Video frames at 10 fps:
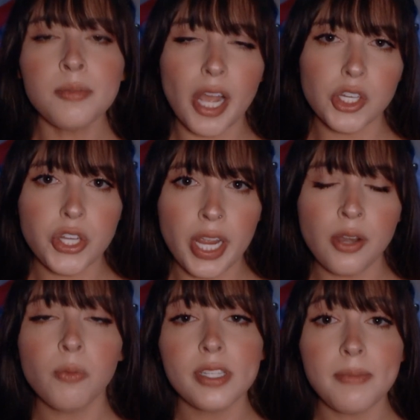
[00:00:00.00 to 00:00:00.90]

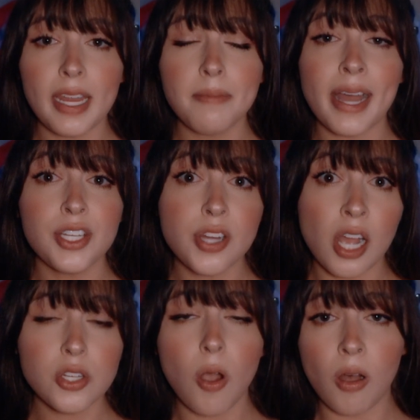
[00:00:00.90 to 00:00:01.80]
objection was made by
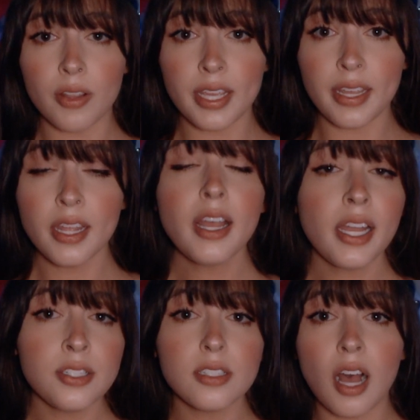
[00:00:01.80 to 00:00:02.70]
Josh Hawley
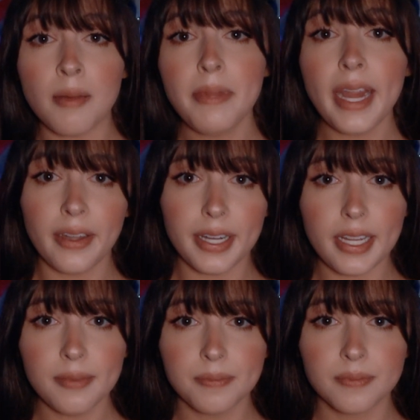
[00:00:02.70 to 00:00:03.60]
and Scott
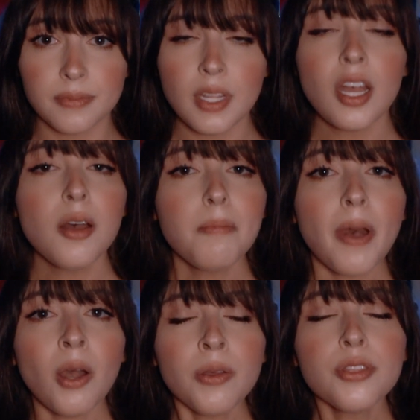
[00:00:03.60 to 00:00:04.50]
Perry.
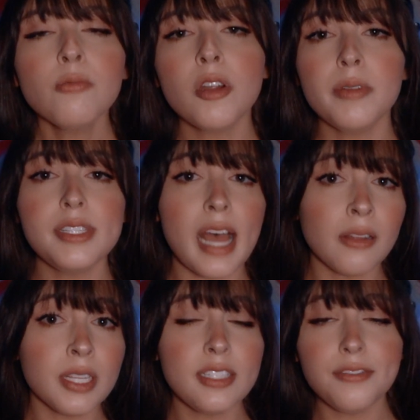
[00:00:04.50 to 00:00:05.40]
Both were
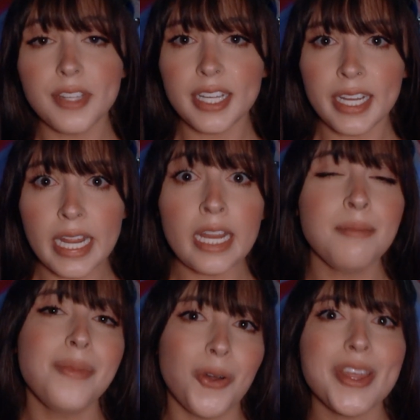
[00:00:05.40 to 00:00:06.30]
resoundingly defeated
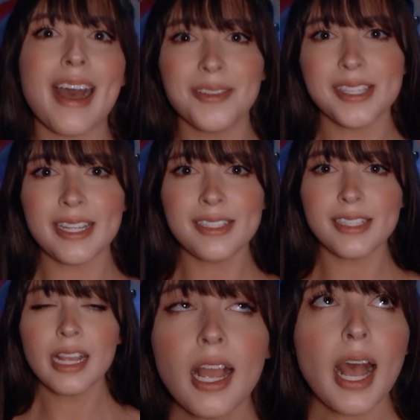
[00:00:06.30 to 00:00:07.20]
in both houses,
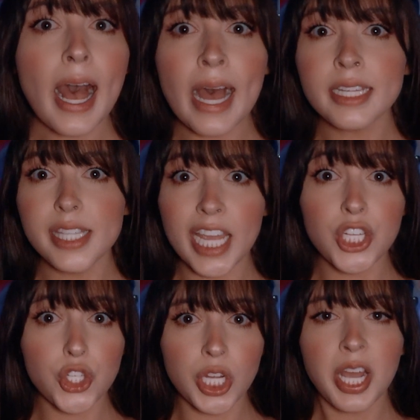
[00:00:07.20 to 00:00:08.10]
as they
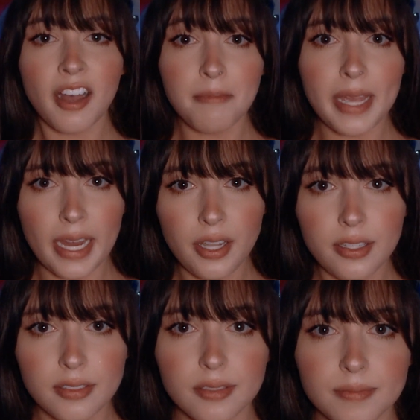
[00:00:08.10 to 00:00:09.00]
should have been.
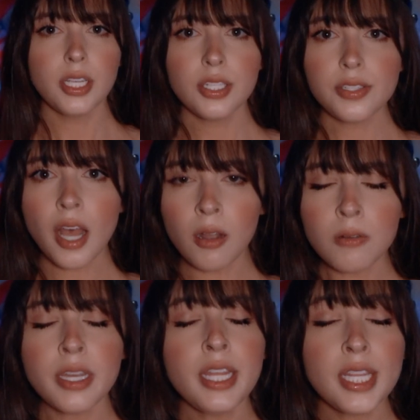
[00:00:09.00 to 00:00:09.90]

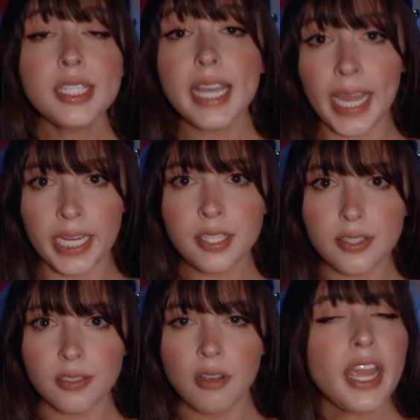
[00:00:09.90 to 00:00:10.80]
So, in this
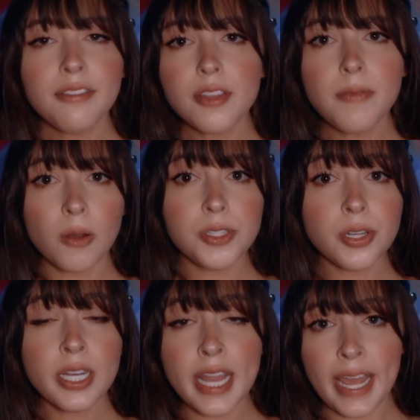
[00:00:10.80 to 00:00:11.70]
case, if the votes
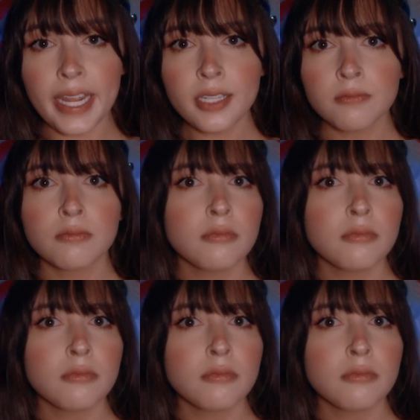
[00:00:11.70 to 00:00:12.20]
are a nay,